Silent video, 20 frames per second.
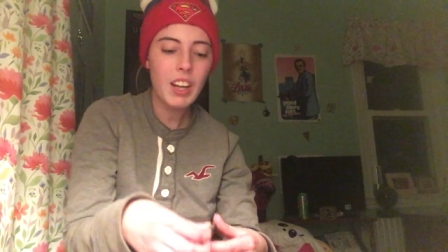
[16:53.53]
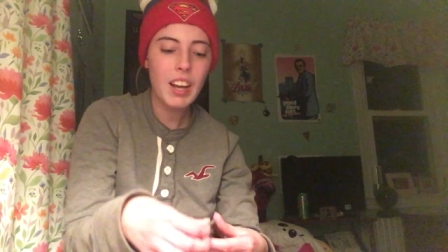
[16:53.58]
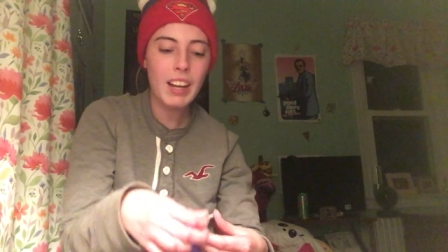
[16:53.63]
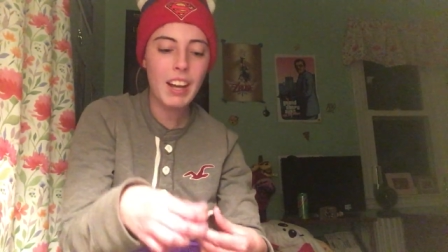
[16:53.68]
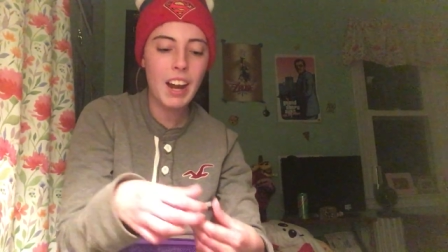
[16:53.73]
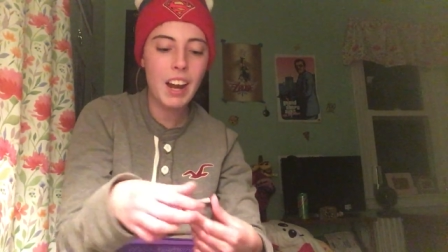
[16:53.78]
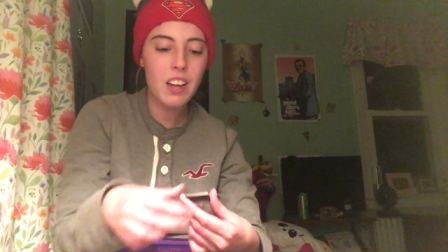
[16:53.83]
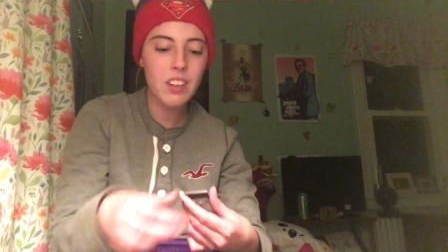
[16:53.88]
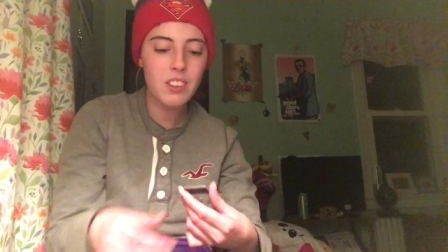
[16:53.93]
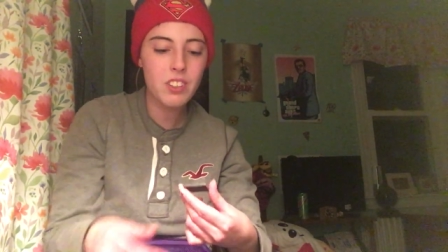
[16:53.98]
I
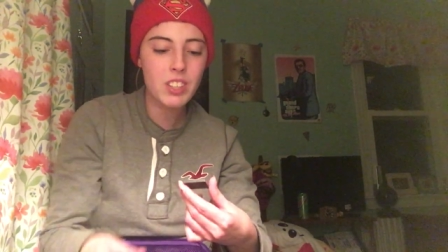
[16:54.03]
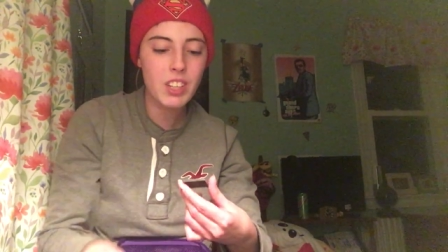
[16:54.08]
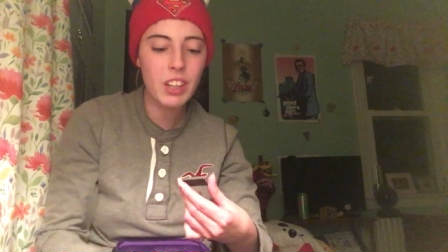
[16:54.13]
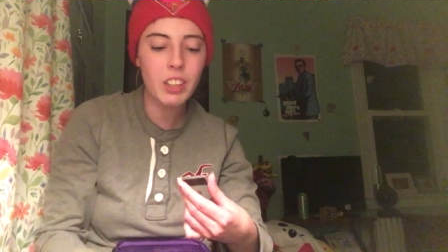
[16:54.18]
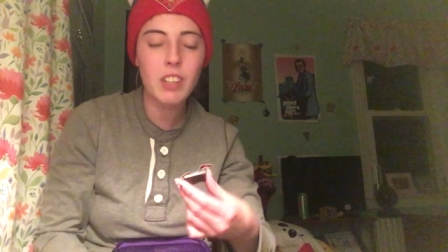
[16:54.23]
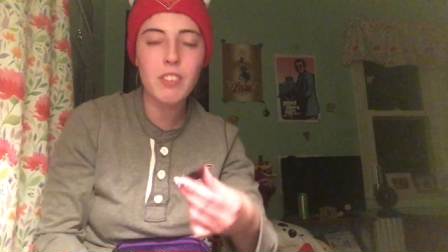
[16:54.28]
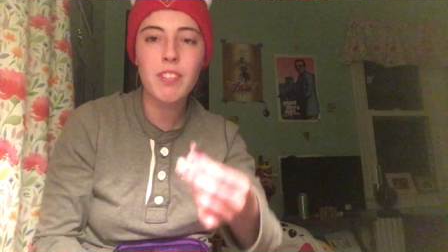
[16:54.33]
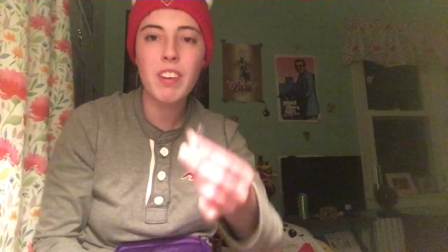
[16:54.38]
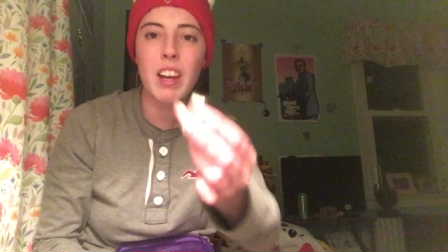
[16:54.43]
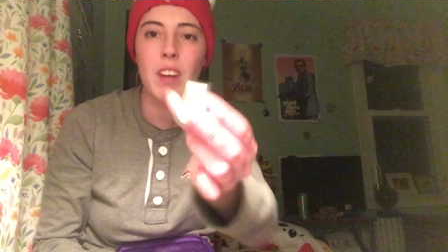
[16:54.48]
got
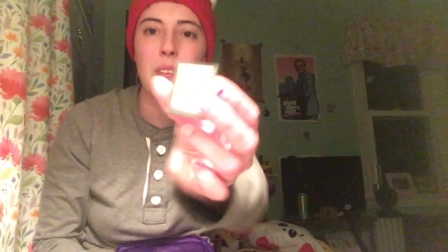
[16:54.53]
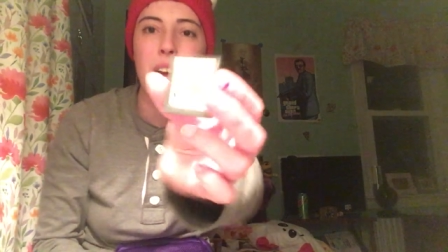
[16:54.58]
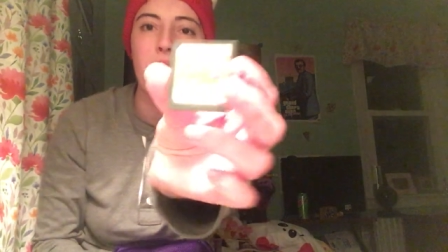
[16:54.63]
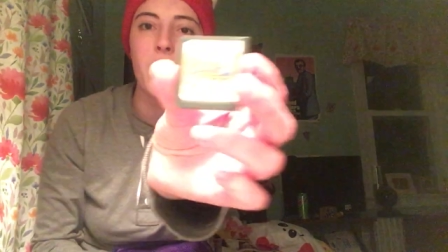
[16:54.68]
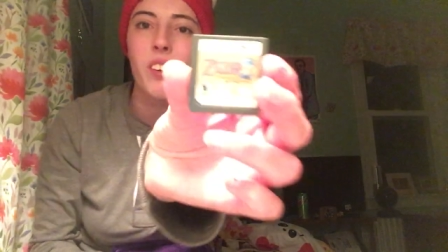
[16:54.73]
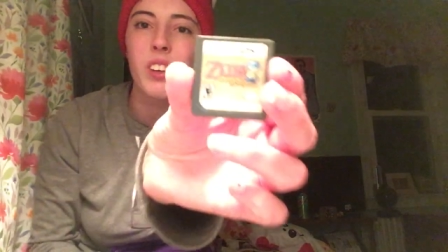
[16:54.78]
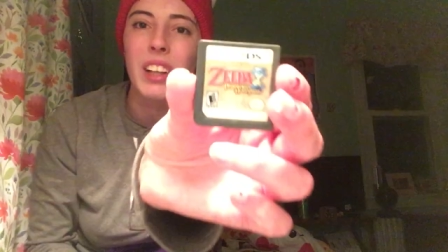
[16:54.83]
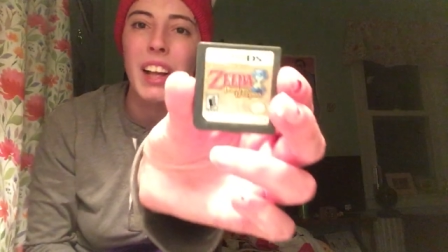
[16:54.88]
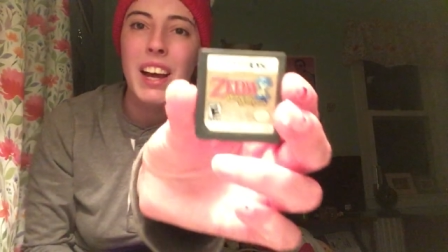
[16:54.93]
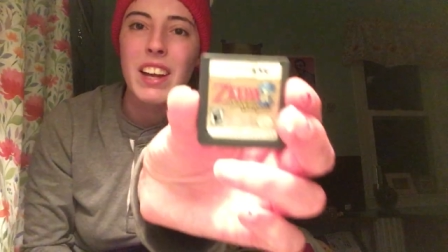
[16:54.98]
Zelda Phantom
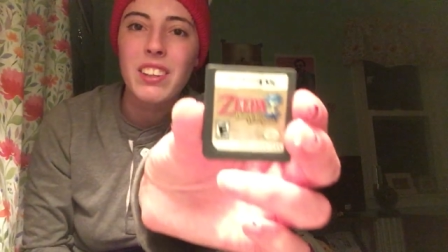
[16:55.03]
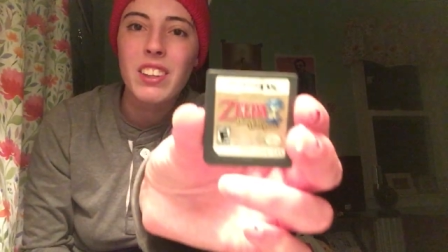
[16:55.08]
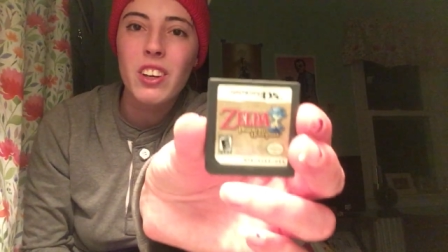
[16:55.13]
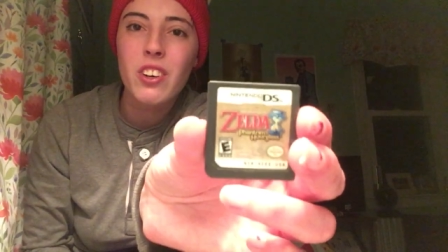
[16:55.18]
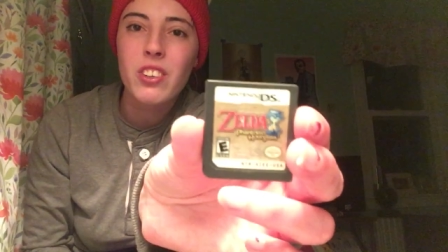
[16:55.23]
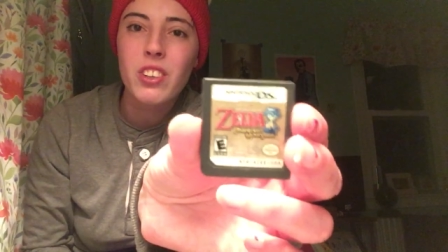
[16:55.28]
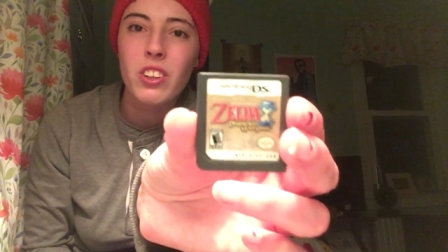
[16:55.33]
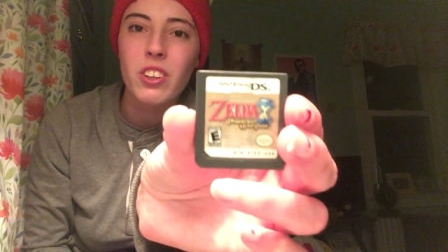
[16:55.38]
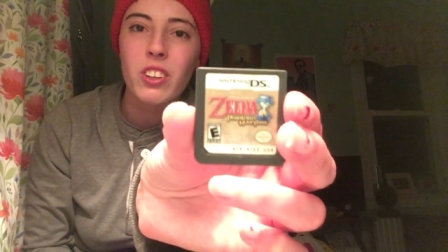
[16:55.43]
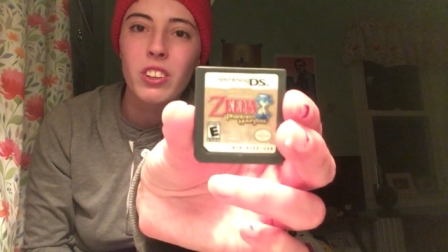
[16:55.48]
Hourglass.
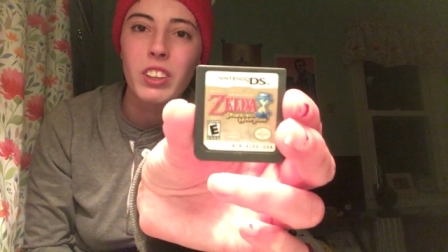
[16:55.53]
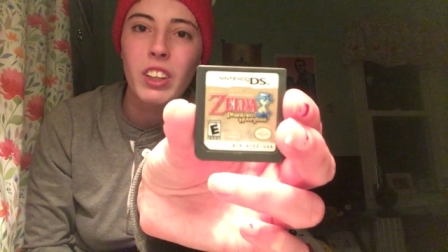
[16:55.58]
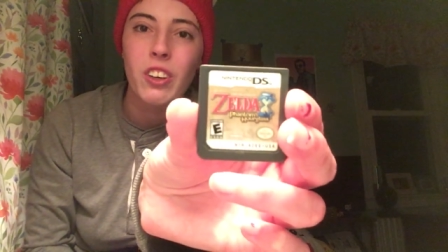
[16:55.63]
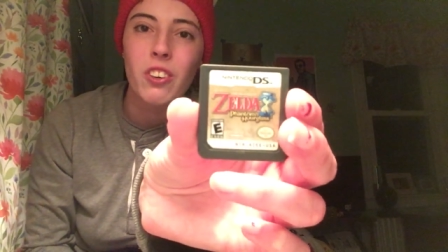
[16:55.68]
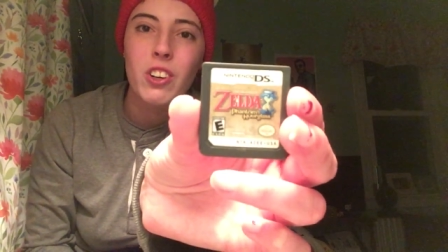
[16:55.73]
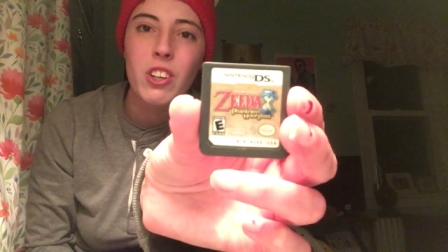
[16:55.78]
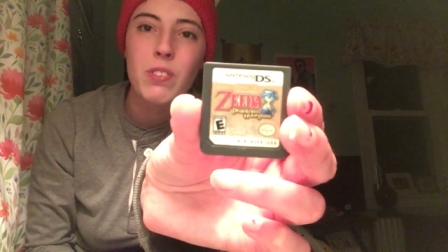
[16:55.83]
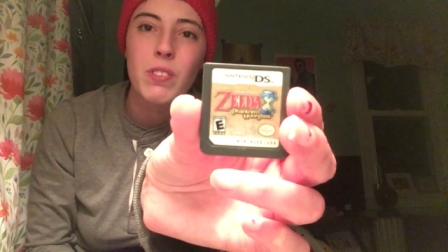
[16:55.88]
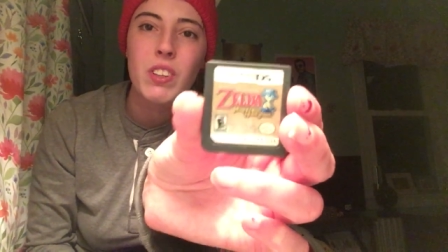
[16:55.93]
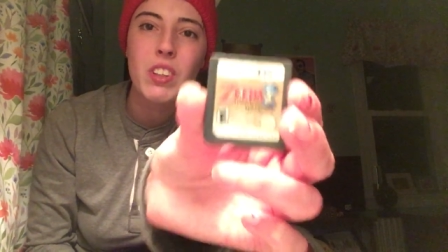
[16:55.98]
That was an early
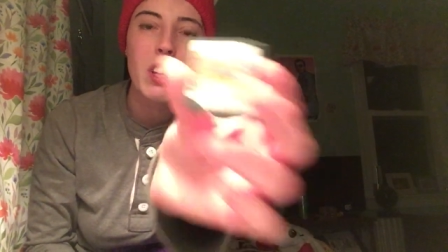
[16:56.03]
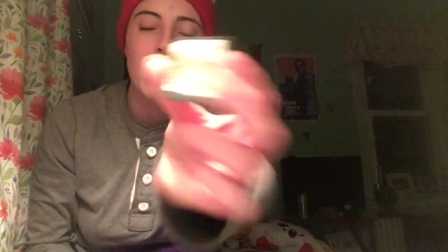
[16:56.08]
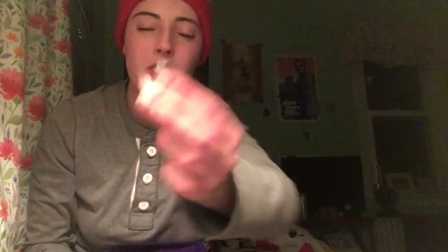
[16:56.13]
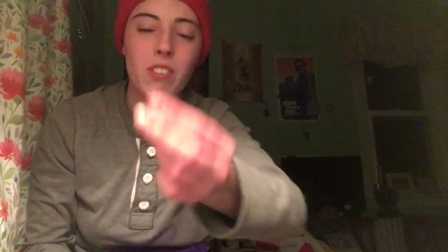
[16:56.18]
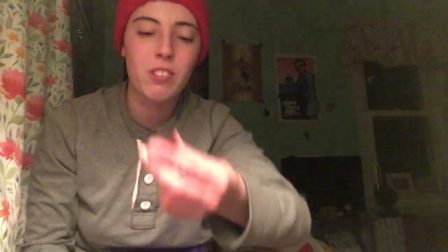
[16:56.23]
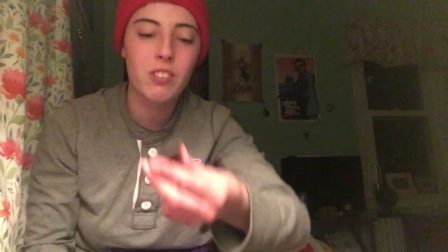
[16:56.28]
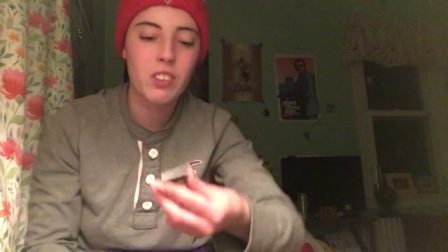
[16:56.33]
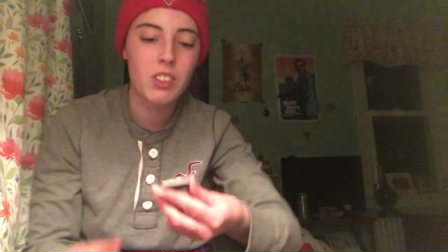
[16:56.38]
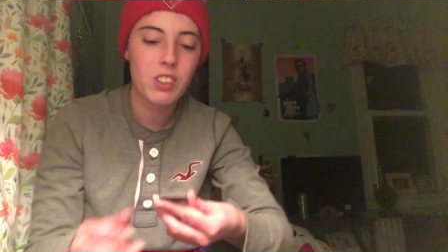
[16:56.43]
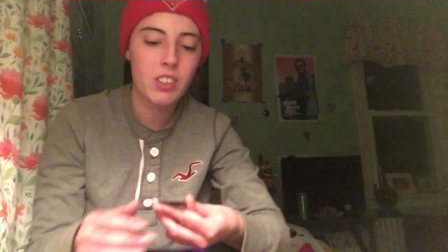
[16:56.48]
Christmas
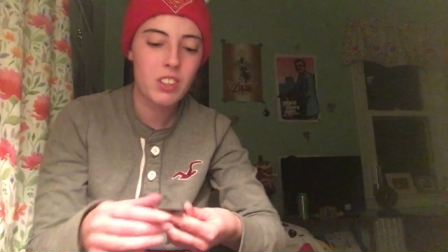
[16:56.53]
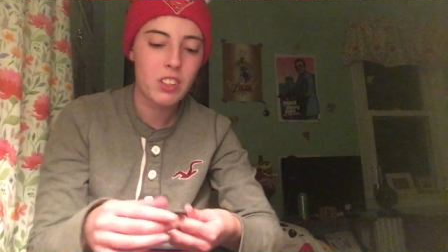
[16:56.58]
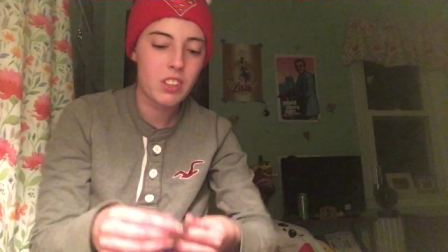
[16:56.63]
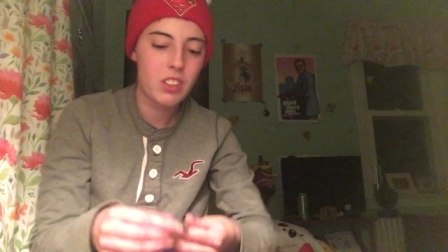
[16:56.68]
gift.